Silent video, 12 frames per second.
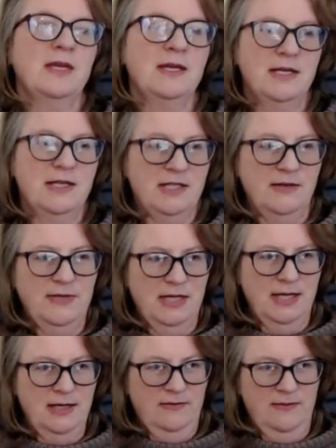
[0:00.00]
So if you
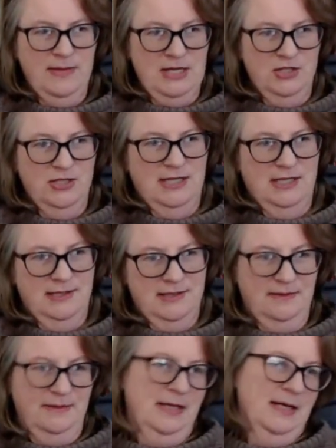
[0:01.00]
kind of imagine
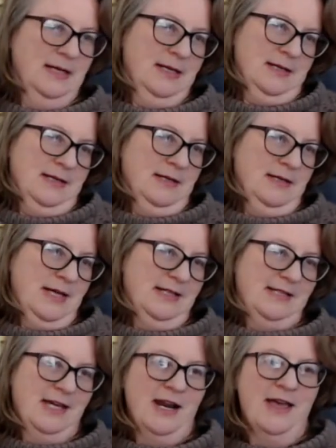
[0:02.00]
that's
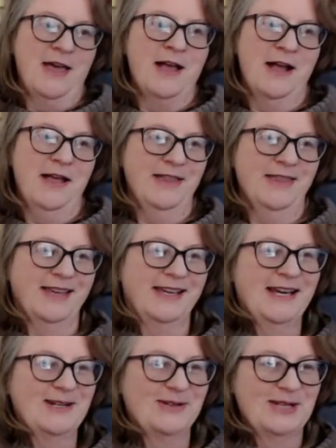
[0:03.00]
kind of the
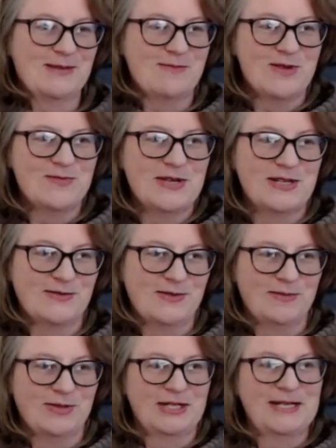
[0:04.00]
colour at the moment of the
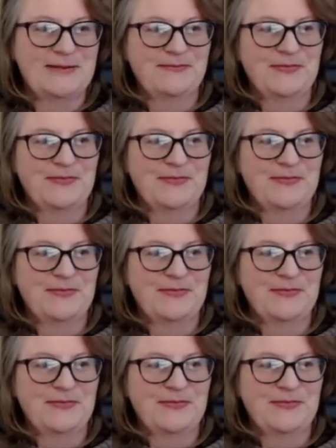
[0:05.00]
body.